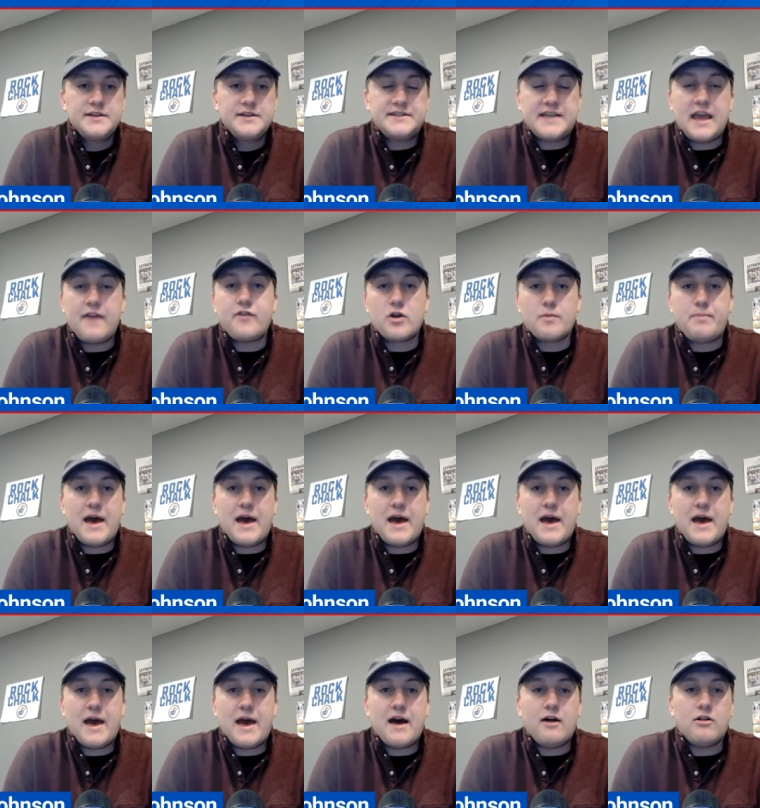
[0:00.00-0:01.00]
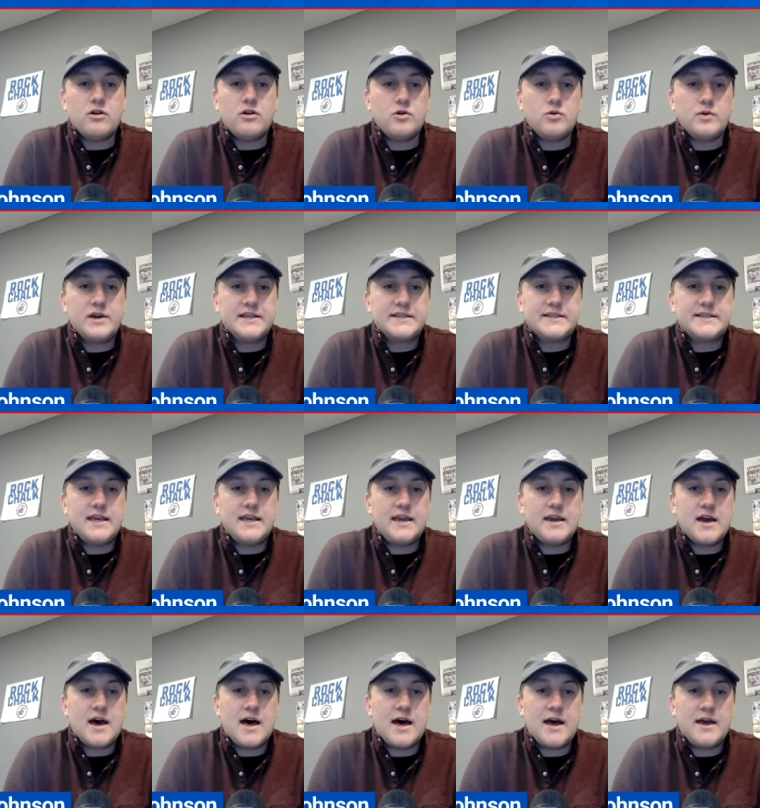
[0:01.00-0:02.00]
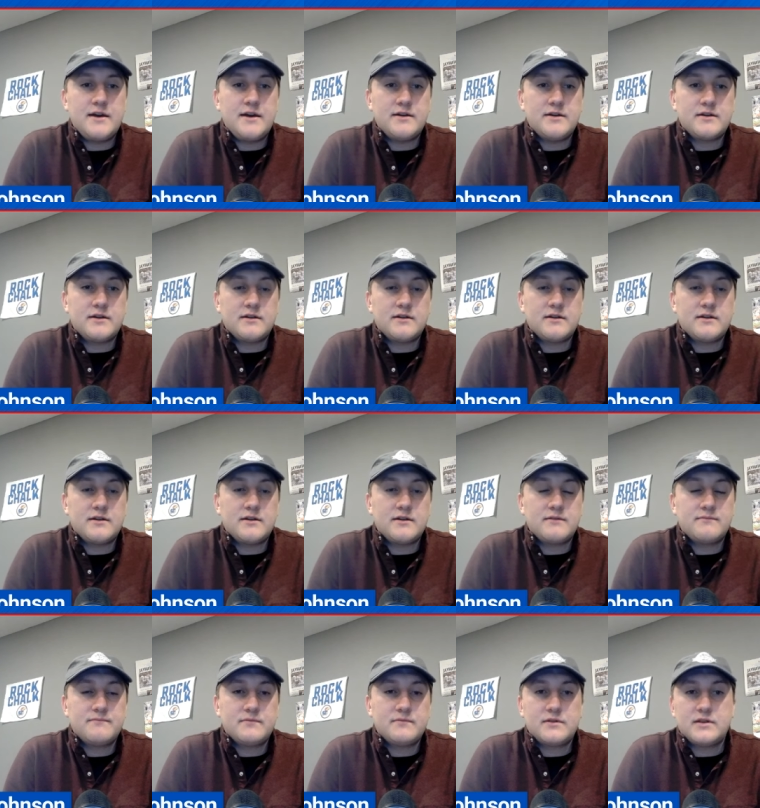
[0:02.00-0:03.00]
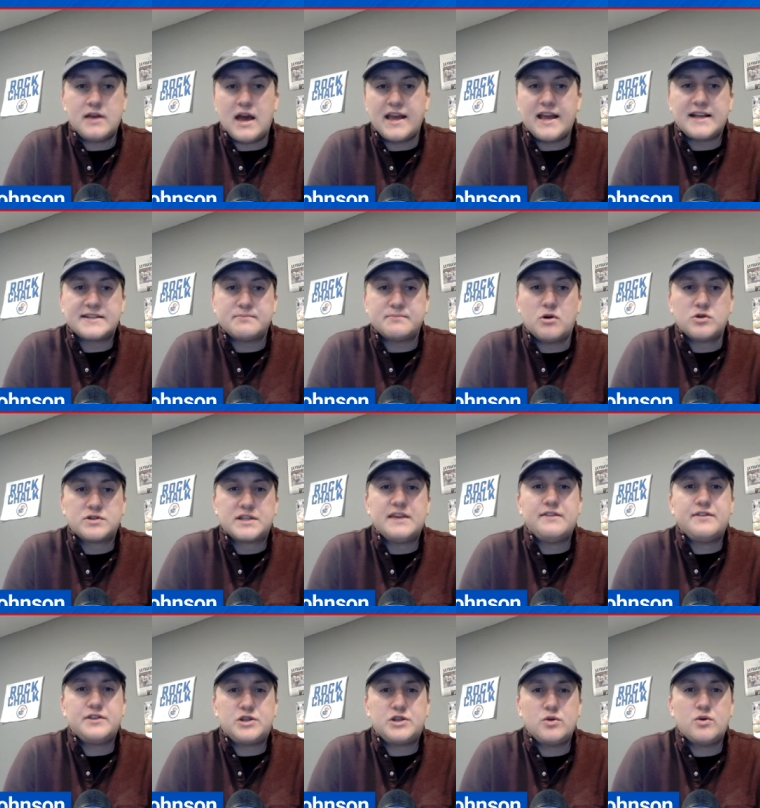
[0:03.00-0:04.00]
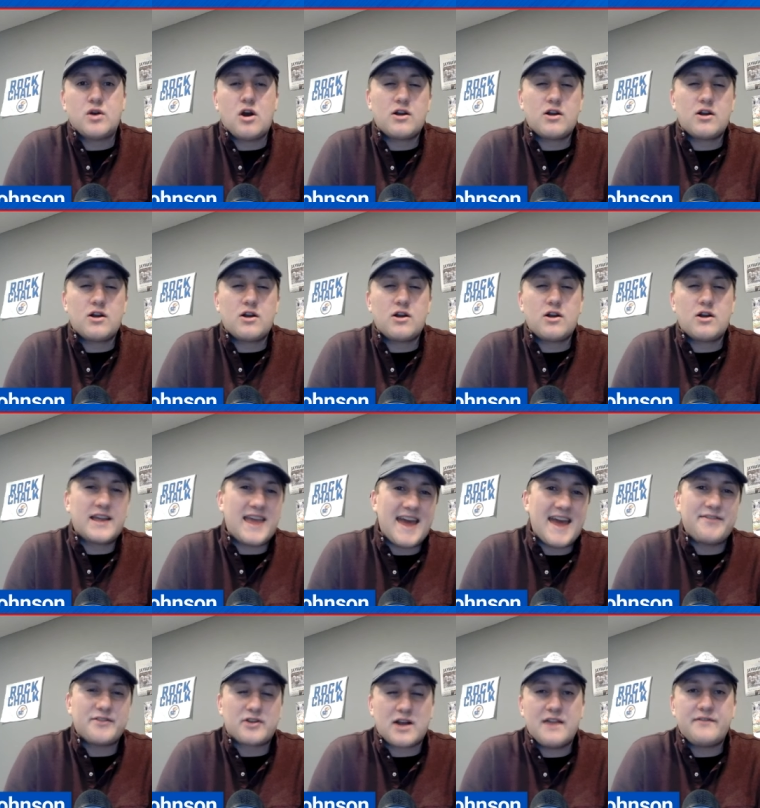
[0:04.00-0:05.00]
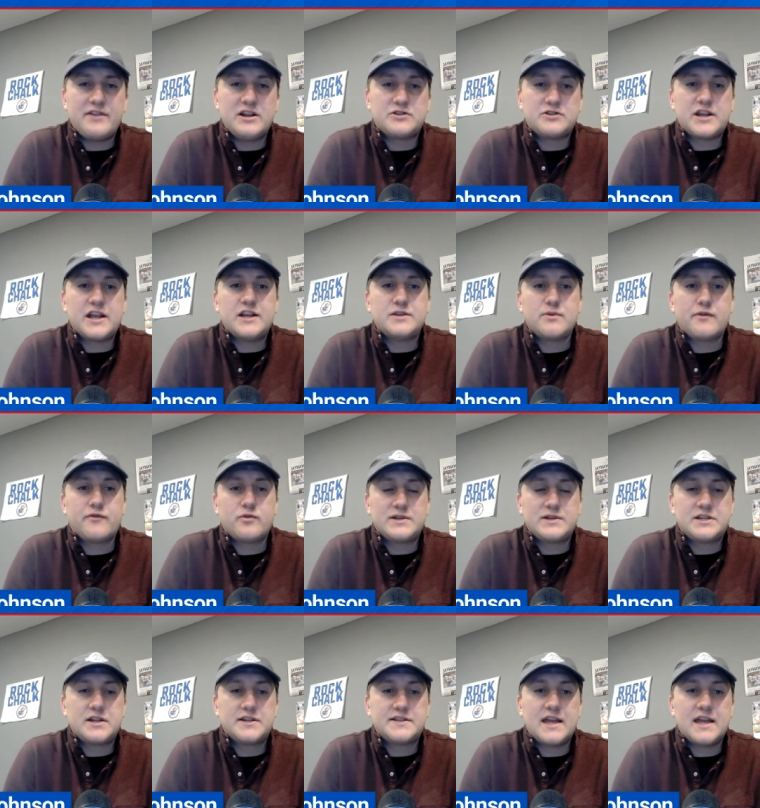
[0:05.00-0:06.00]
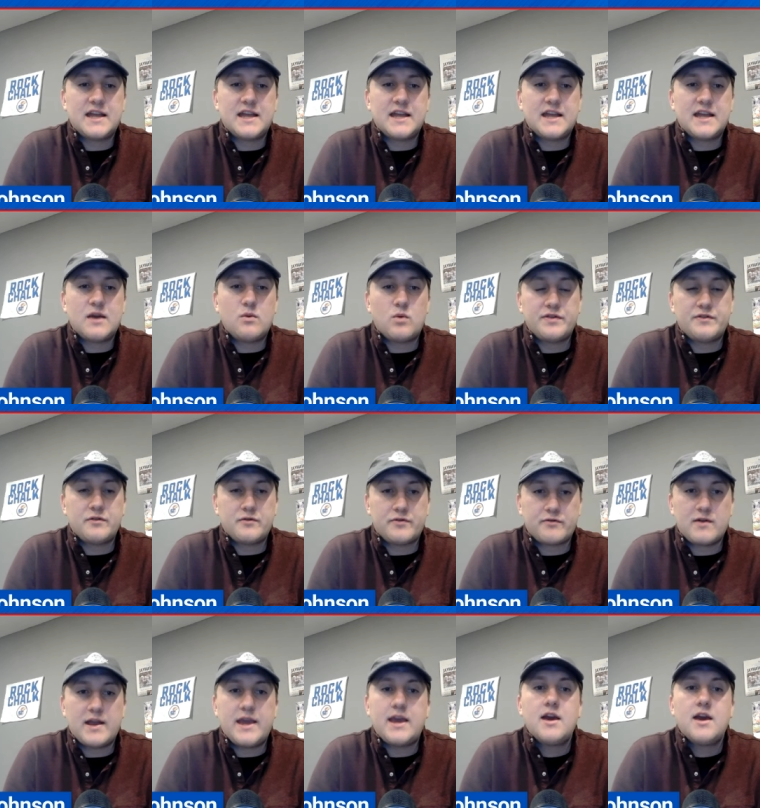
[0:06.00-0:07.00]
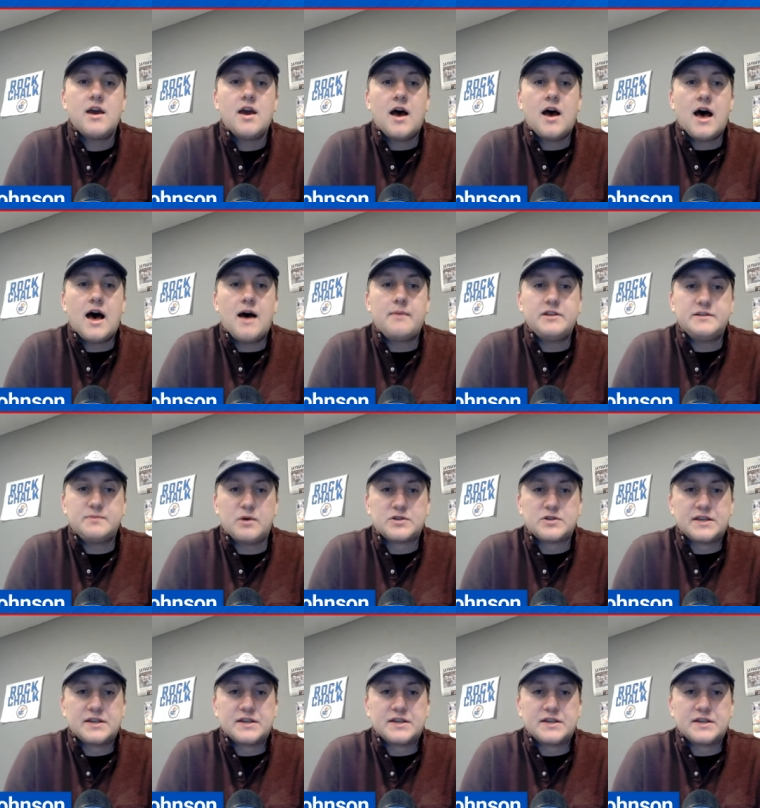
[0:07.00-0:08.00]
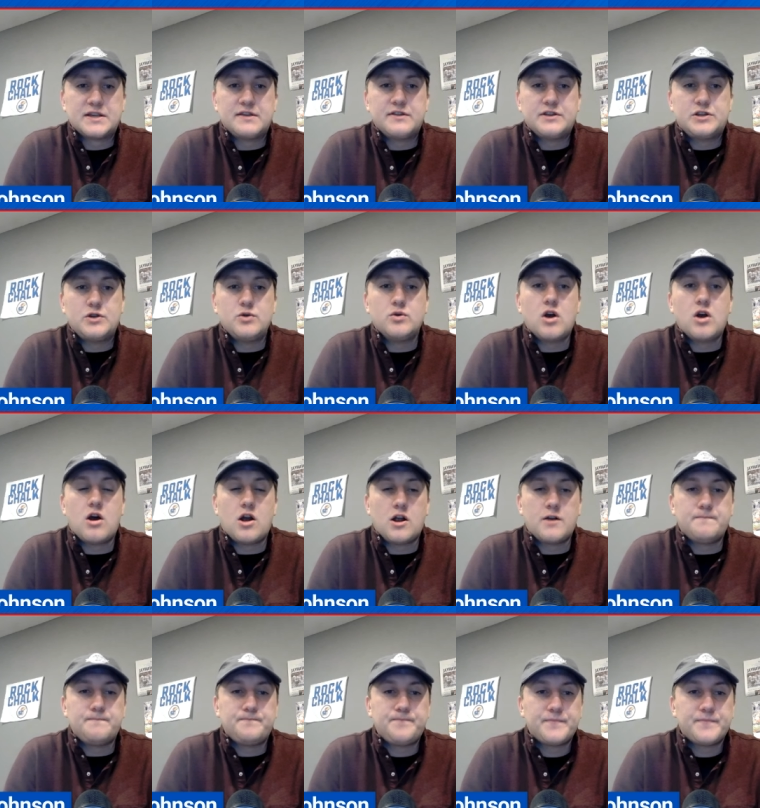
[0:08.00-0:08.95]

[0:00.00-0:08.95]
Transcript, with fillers: Xavier Bell, who is the, uh, I guess, mostly the two guard. Again, they're kind of interchangeable for Wichita State, one through three, uh, but he's mostly the two guard.